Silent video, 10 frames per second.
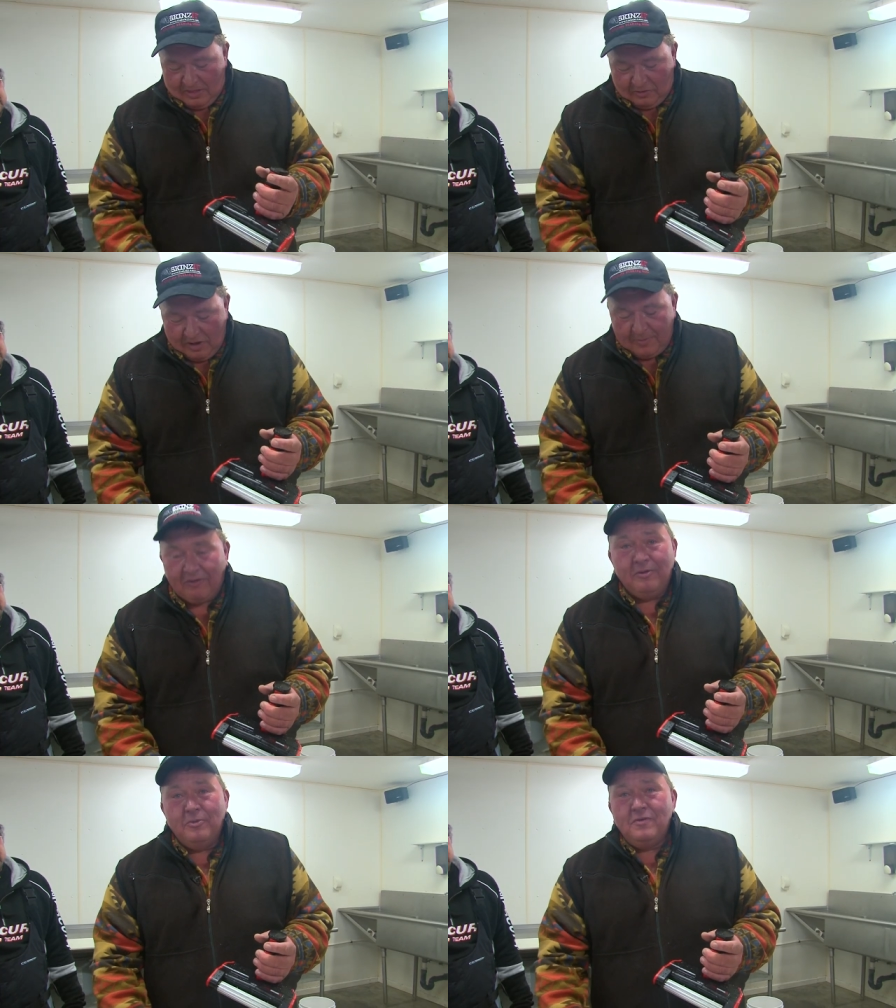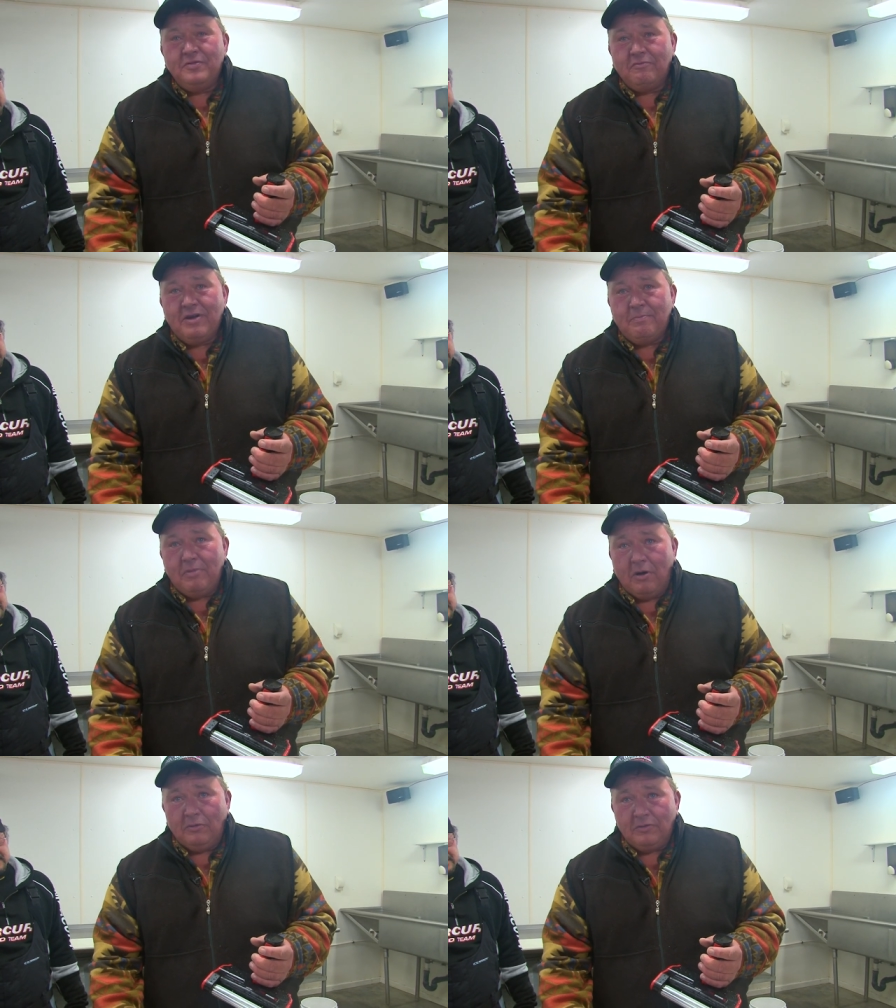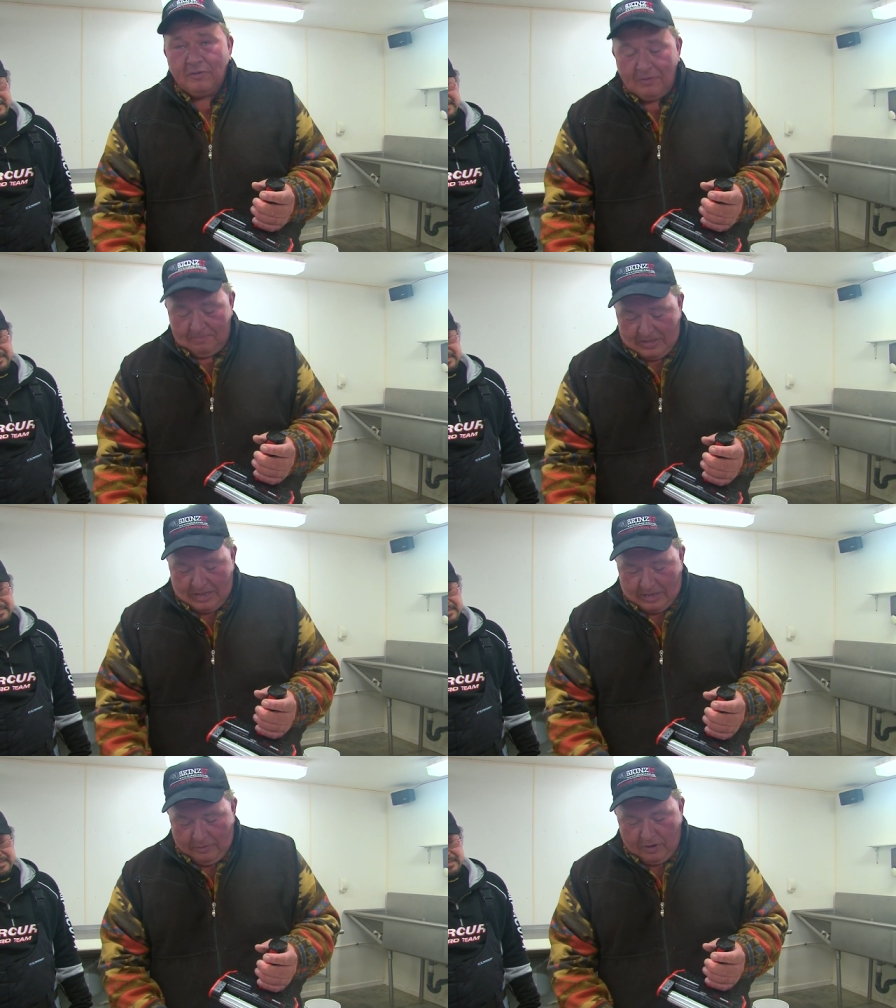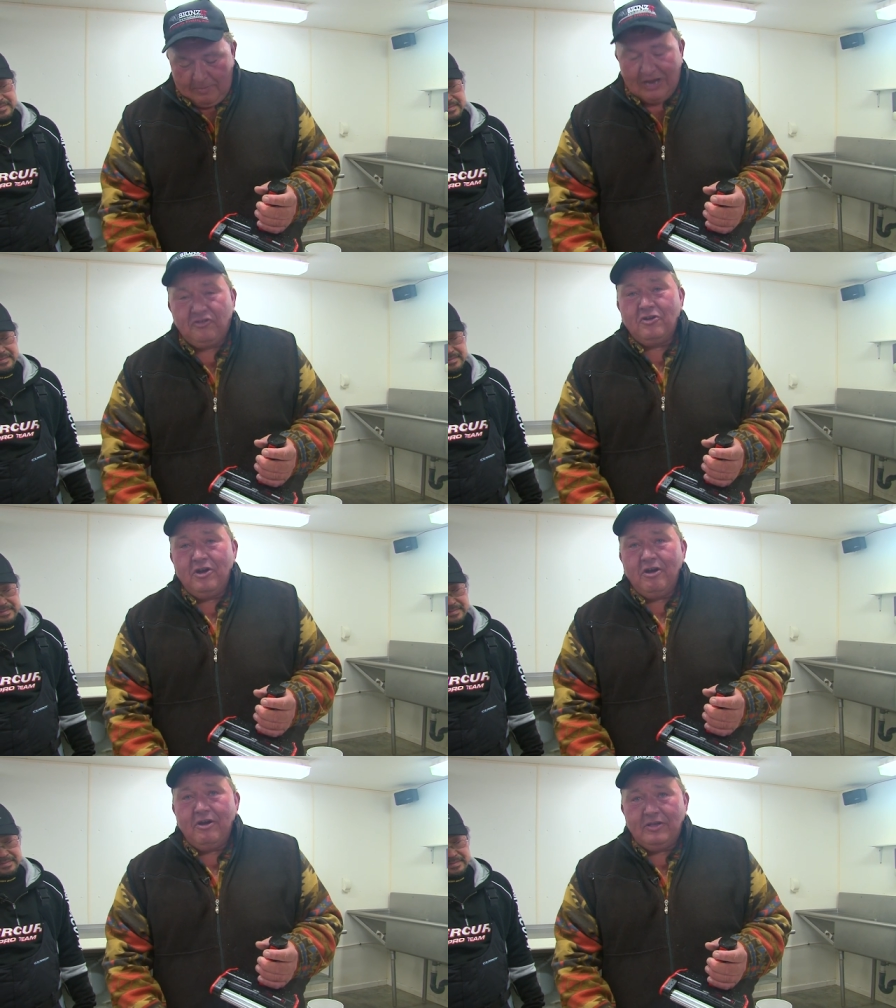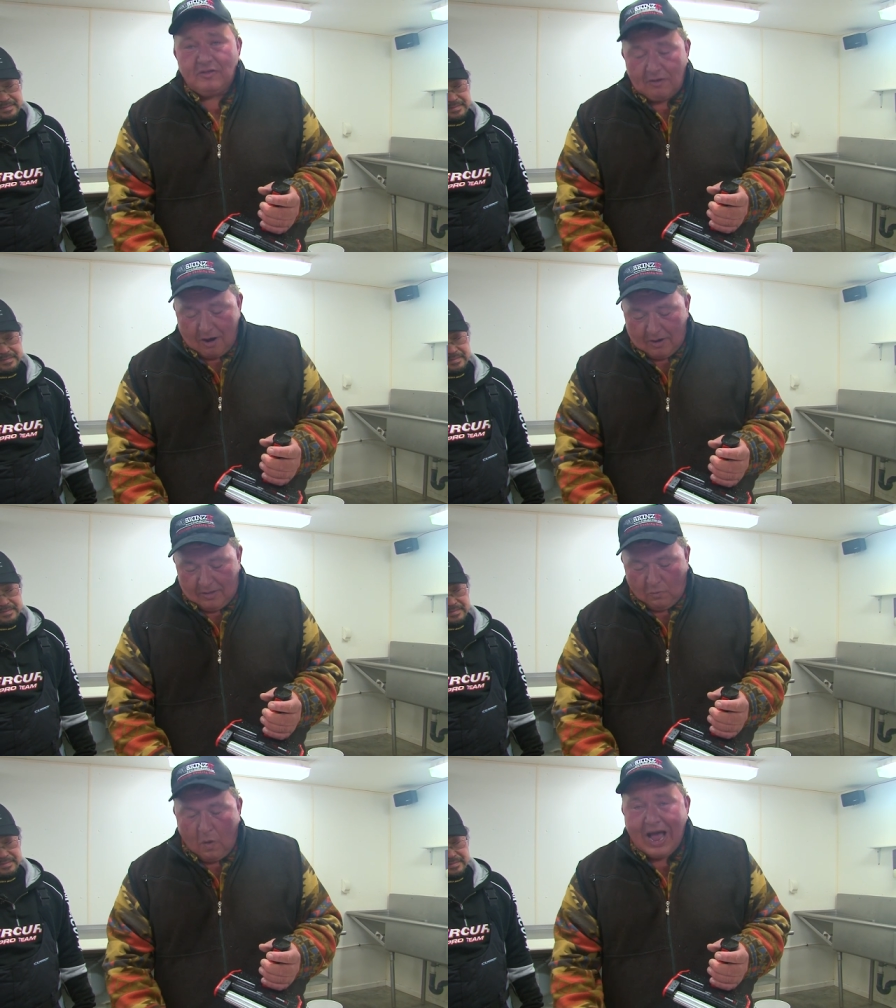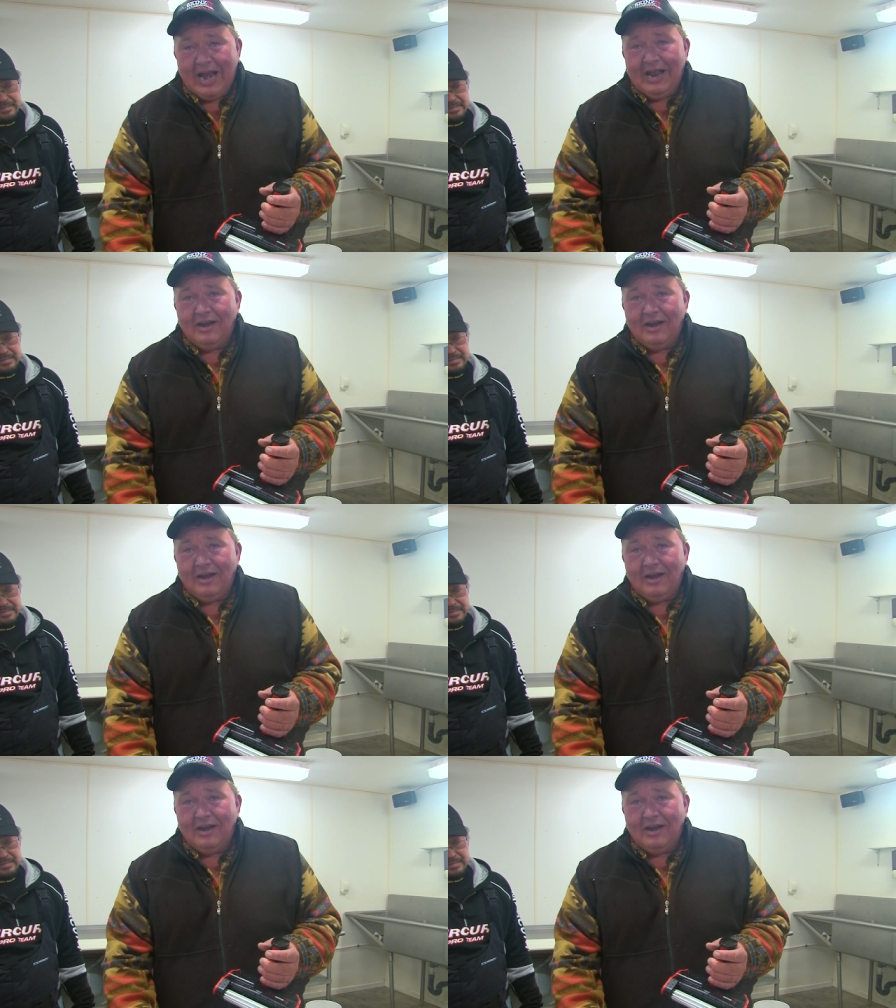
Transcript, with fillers: So I'm gonna remove the rib bones. You wanna make sure you always start on the wide